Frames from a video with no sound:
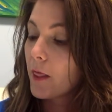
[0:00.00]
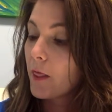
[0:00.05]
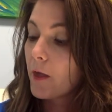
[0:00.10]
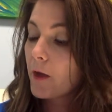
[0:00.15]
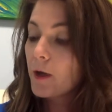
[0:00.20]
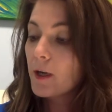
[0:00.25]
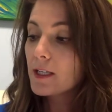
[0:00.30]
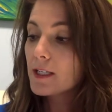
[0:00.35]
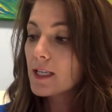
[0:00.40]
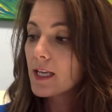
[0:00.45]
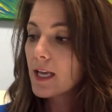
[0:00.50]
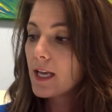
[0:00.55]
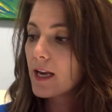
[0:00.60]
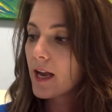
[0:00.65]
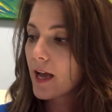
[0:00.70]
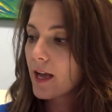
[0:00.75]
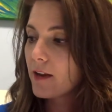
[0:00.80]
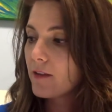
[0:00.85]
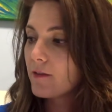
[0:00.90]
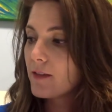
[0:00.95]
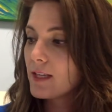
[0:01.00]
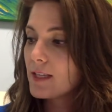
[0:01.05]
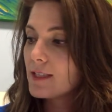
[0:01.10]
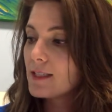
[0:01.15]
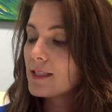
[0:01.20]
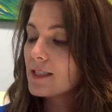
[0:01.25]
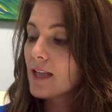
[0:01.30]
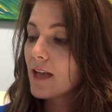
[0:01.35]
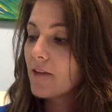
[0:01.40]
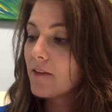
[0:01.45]
13 out of
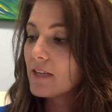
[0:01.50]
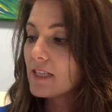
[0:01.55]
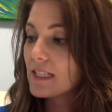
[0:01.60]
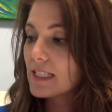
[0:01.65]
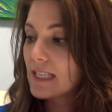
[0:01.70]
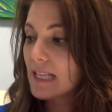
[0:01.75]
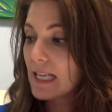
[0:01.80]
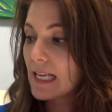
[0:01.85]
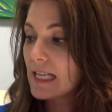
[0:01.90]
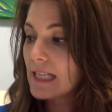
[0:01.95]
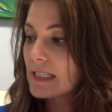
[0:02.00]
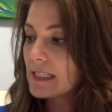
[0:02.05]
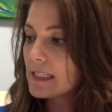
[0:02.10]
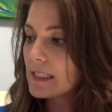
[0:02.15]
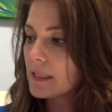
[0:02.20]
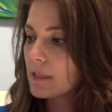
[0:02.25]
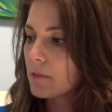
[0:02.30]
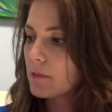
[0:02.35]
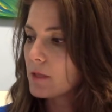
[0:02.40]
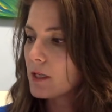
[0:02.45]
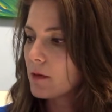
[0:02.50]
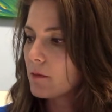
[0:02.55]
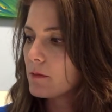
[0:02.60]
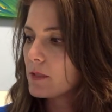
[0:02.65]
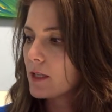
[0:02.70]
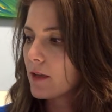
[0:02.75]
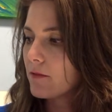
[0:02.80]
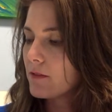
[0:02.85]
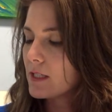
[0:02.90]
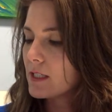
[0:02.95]
these 17
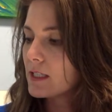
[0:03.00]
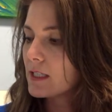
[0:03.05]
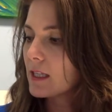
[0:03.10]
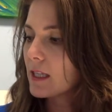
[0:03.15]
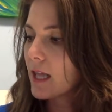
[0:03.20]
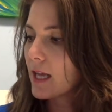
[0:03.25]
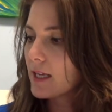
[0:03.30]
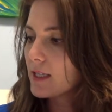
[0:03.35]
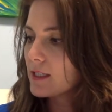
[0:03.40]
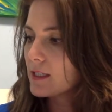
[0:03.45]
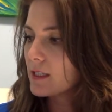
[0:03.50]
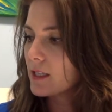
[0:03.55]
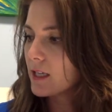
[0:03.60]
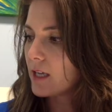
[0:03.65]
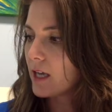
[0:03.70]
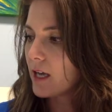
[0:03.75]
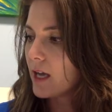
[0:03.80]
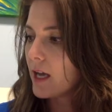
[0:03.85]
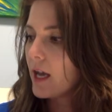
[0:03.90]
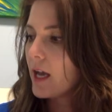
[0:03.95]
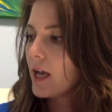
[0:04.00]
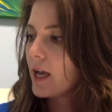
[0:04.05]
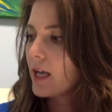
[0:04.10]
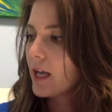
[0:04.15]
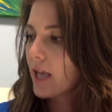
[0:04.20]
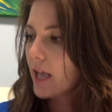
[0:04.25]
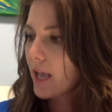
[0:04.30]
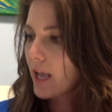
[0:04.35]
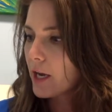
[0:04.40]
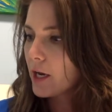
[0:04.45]
symptoms of dyslexia
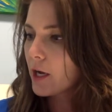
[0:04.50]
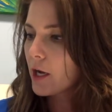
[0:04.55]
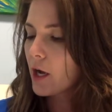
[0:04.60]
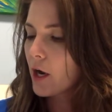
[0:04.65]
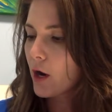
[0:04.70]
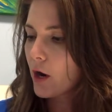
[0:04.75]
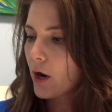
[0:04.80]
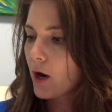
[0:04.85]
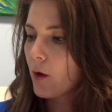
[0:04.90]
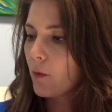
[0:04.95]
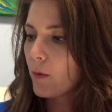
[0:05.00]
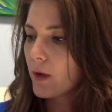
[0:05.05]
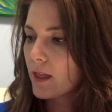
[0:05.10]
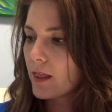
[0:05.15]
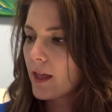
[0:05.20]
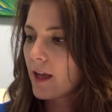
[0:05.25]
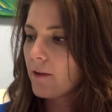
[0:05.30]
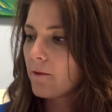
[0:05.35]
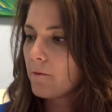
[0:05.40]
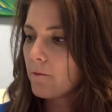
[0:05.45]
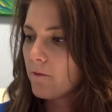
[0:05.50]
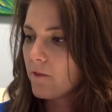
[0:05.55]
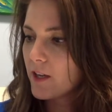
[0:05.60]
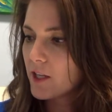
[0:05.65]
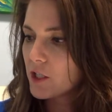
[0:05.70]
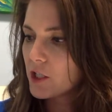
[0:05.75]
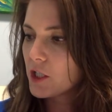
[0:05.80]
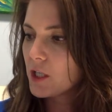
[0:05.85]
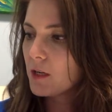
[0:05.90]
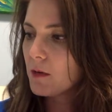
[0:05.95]
can occur with a
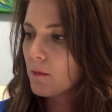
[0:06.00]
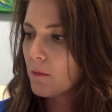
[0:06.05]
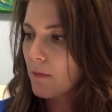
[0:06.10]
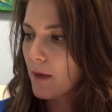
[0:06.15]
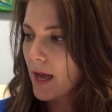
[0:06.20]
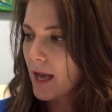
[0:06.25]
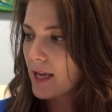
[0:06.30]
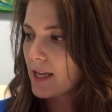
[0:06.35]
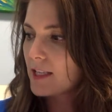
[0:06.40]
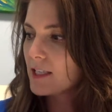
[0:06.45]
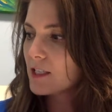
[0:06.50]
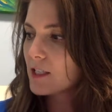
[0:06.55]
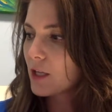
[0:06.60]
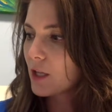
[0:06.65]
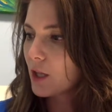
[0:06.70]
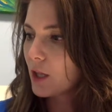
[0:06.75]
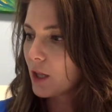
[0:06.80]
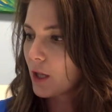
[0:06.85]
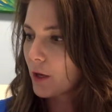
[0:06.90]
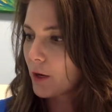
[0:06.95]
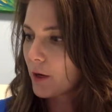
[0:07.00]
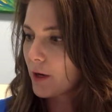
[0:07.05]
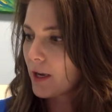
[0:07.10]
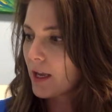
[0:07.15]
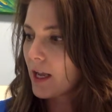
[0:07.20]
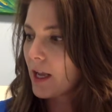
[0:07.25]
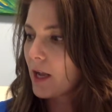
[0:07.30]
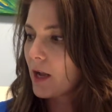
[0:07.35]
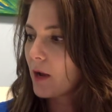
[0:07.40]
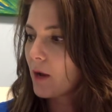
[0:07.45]
vision-based
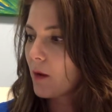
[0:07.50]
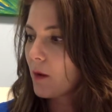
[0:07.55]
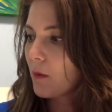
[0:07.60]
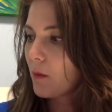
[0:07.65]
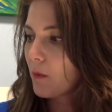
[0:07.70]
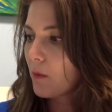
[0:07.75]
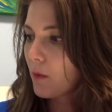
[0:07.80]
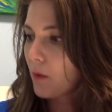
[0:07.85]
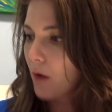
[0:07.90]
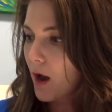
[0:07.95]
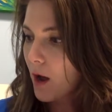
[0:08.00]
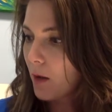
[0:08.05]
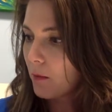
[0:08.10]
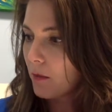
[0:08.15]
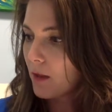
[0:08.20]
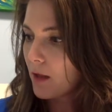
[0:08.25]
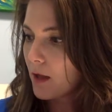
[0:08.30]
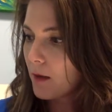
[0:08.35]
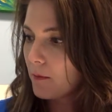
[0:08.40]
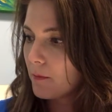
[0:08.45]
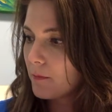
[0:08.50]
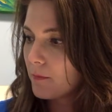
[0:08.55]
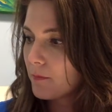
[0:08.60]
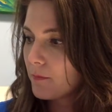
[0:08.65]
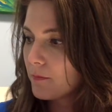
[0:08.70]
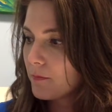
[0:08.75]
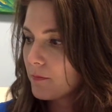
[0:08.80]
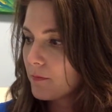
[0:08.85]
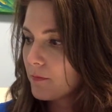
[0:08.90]
learning problem.